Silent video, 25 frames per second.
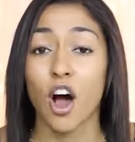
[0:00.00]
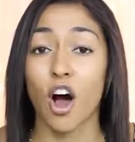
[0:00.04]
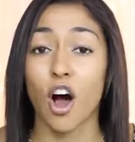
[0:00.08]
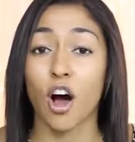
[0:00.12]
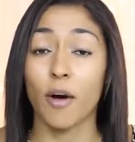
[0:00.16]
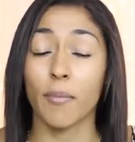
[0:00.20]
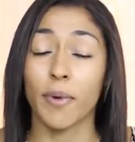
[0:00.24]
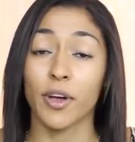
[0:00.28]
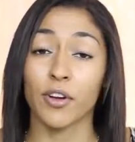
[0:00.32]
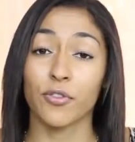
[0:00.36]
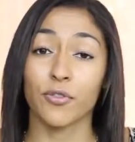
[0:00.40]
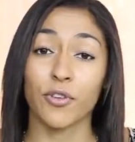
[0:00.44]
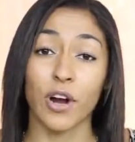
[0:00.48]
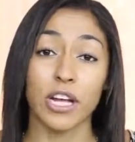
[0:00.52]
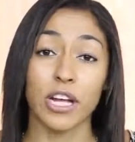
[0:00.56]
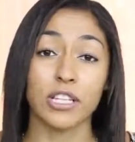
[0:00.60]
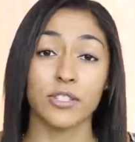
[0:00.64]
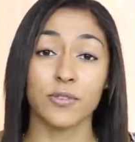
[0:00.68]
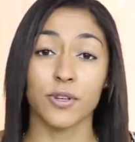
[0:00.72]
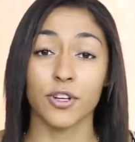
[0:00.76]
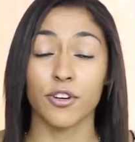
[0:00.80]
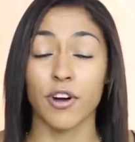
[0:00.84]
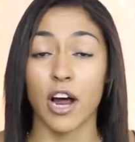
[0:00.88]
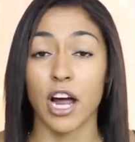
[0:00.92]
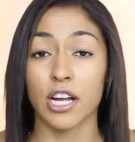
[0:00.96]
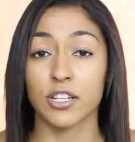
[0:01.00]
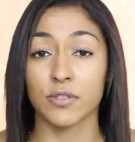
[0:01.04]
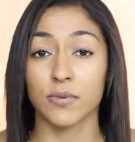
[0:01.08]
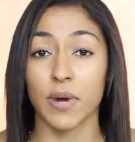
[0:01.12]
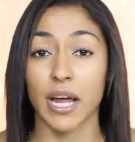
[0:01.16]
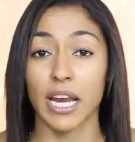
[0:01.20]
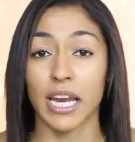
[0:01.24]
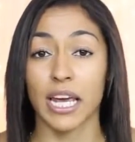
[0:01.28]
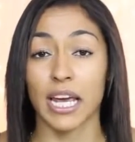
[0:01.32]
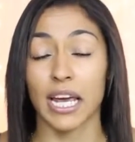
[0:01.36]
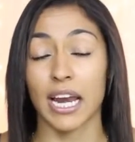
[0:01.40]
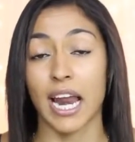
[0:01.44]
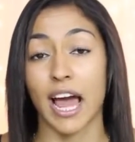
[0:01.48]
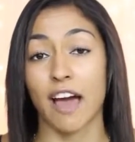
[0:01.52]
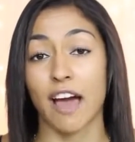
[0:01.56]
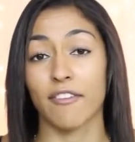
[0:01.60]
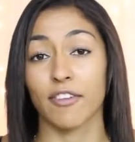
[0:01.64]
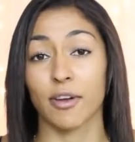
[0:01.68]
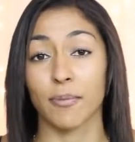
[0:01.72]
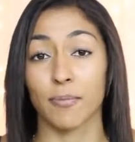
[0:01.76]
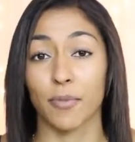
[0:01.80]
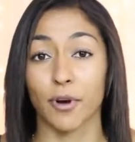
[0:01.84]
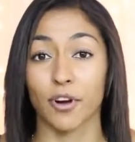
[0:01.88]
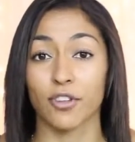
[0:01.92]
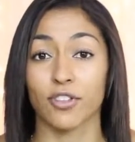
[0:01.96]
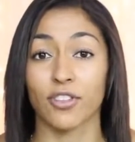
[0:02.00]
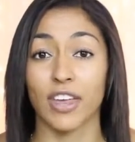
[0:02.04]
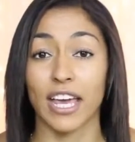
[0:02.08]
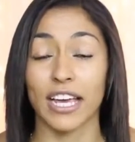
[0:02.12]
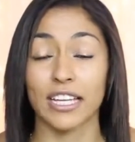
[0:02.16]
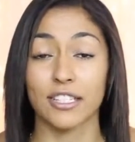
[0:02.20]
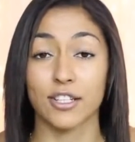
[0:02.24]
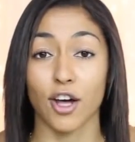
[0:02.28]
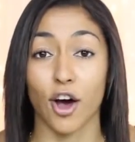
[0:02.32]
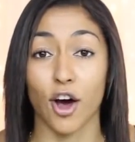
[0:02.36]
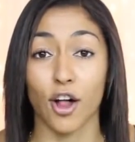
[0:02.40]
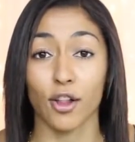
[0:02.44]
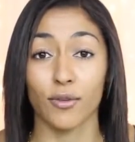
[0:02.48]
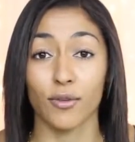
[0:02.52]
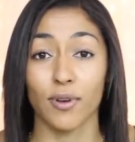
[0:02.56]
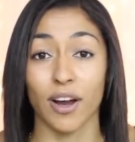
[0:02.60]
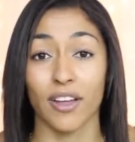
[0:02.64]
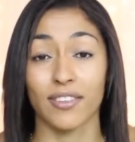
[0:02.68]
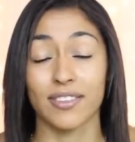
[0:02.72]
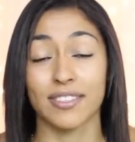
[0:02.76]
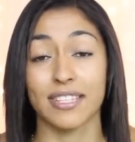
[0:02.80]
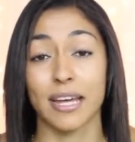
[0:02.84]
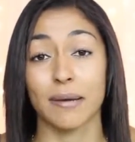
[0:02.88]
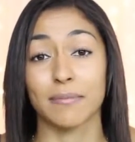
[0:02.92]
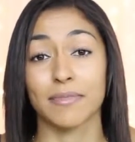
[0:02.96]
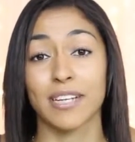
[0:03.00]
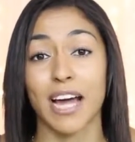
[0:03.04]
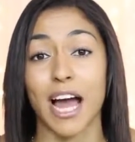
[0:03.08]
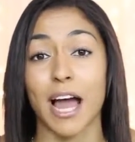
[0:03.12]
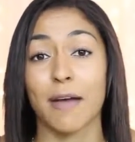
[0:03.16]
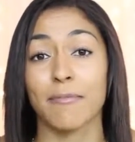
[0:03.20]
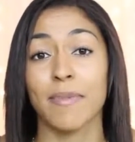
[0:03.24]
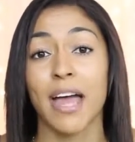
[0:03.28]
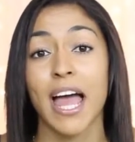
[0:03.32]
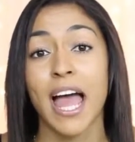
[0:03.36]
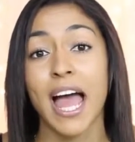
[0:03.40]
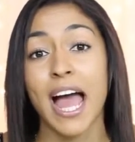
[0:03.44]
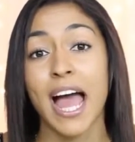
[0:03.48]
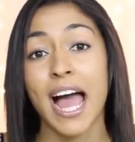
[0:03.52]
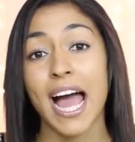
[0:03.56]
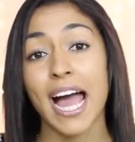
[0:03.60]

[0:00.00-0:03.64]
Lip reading: All my friends were graduating and having birthdays all around the same time.